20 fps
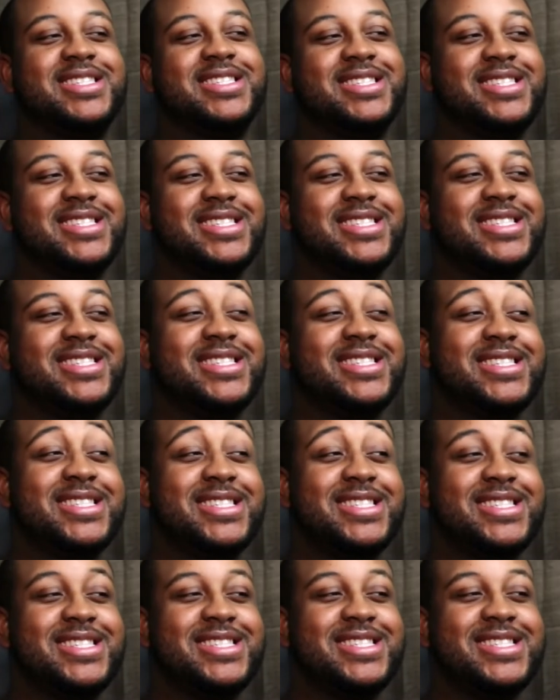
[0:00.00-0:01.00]

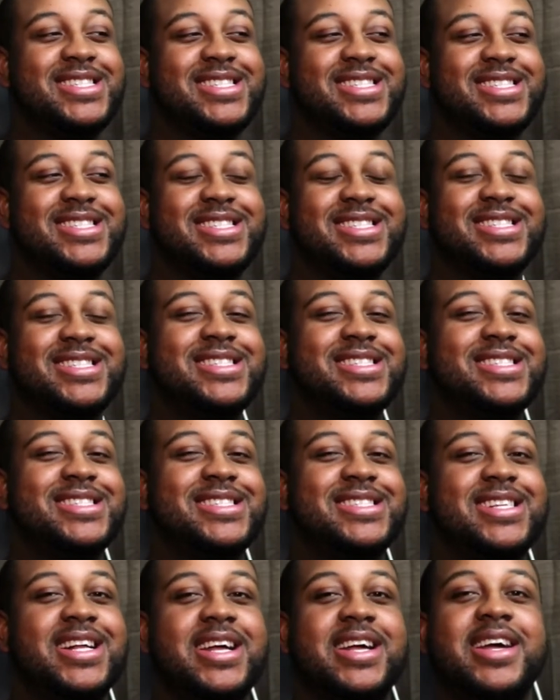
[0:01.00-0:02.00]

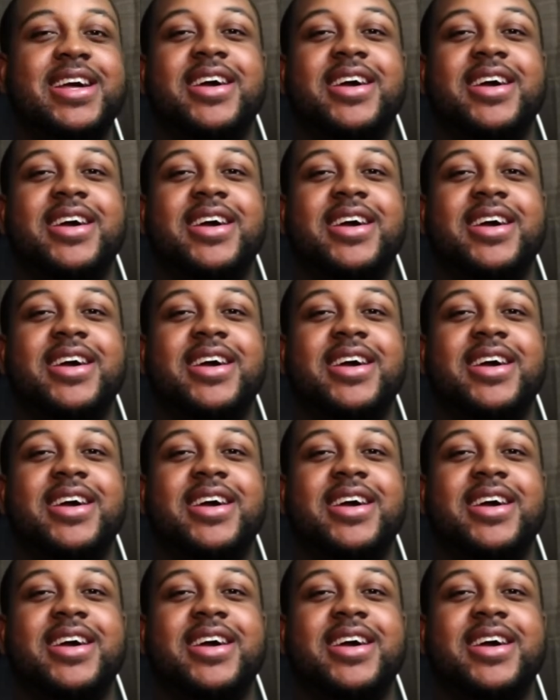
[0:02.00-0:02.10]
[no speech]